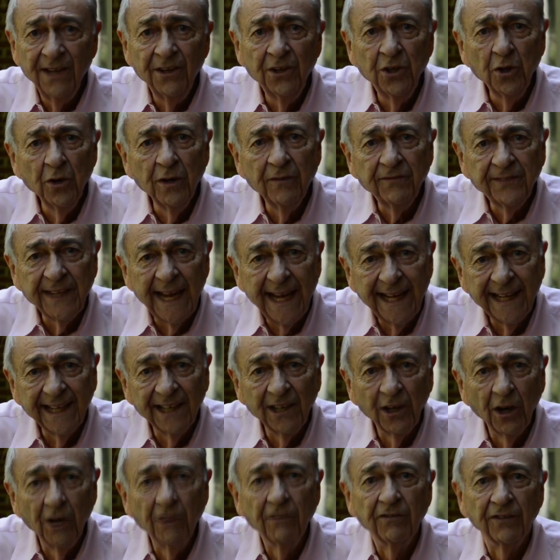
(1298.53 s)
to have
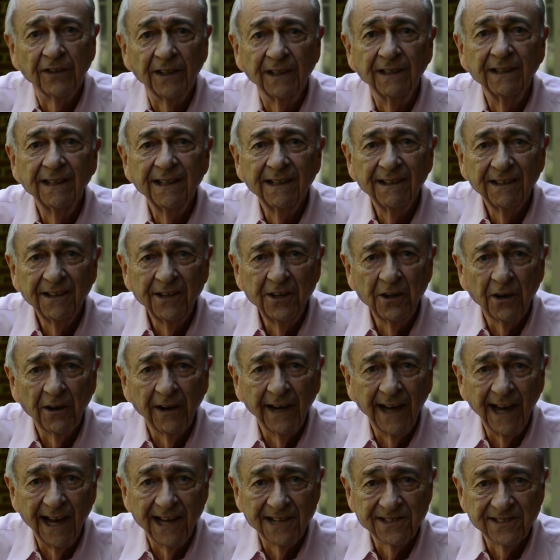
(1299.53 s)
taken over
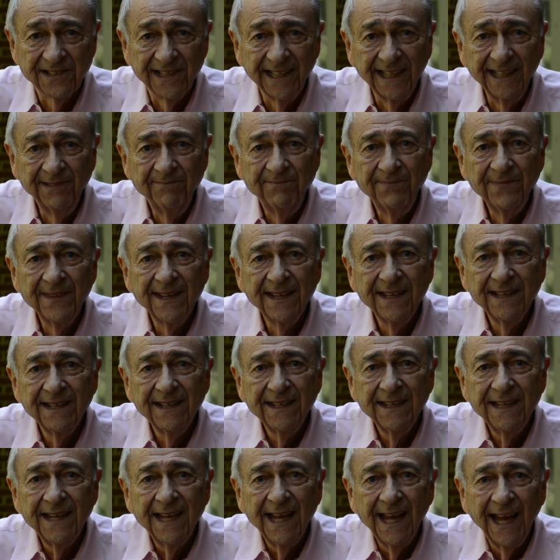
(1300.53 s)
Curiosity
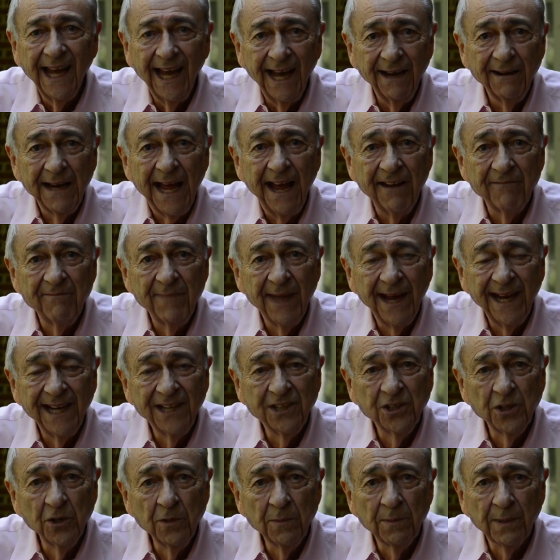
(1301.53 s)
and have
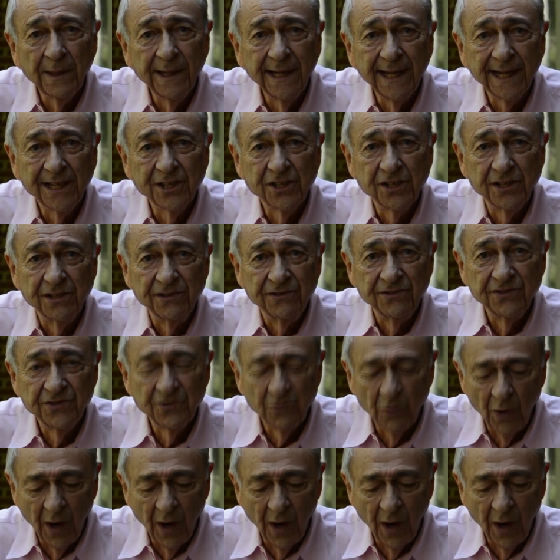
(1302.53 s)
made two predictions.